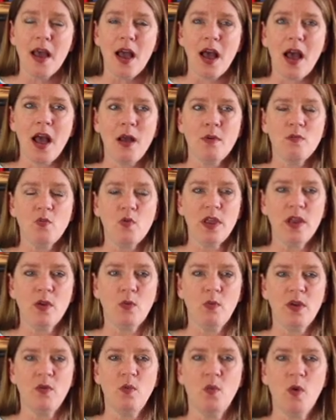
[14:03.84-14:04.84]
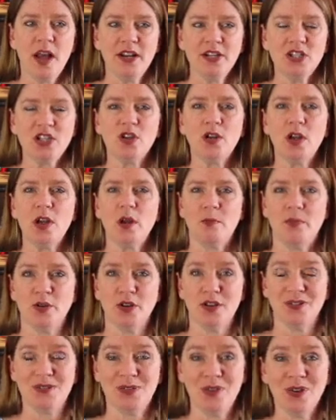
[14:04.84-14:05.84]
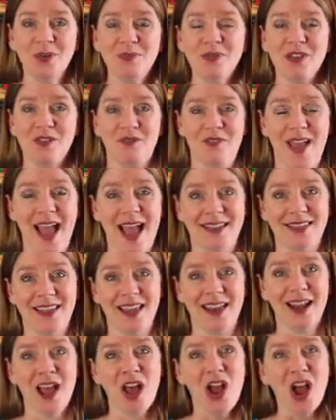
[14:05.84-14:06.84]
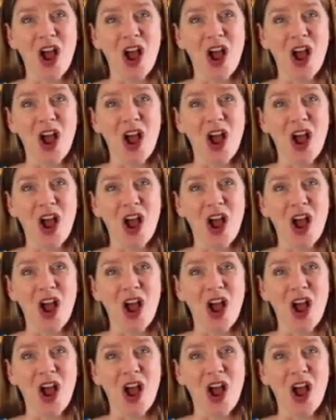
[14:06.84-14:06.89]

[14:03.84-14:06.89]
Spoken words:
We want to presume the fact that